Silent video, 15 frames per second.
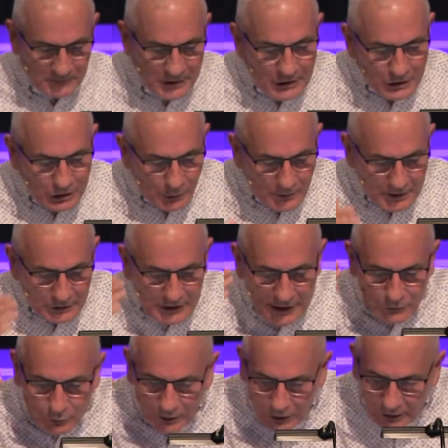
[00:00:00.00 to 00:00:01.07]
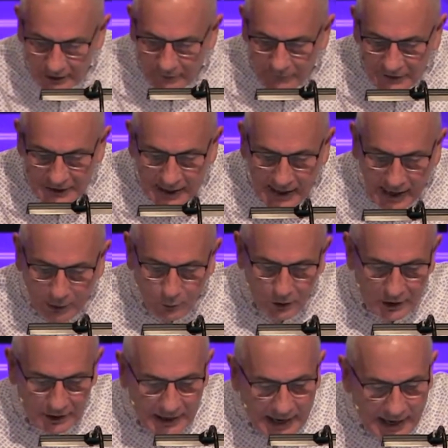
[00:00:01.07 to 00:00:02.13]
So, as we are living our
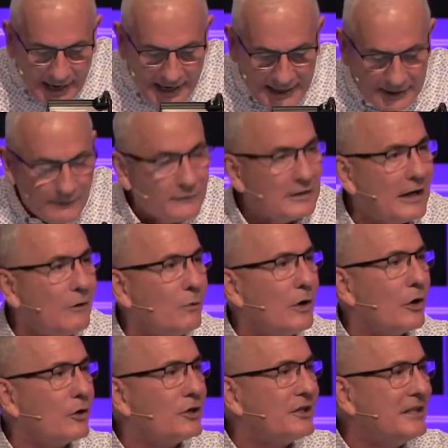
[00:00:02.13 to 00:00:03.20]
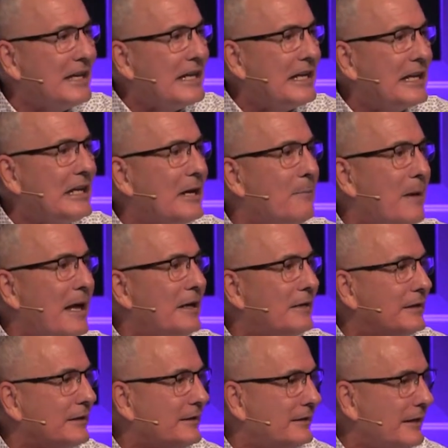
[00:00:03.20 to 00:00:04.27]
lives and we are seeking to make
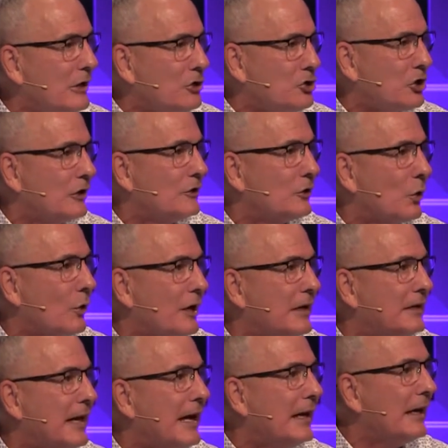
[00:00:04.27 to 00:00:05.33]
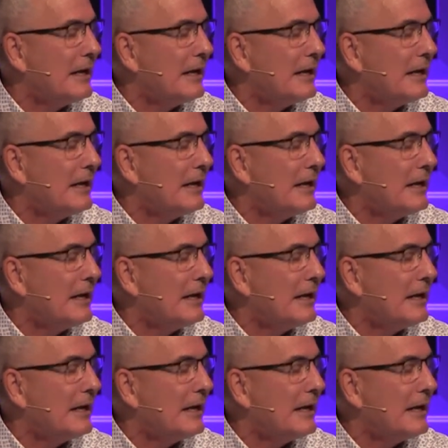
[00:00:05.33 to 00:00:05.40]
decisions on a daily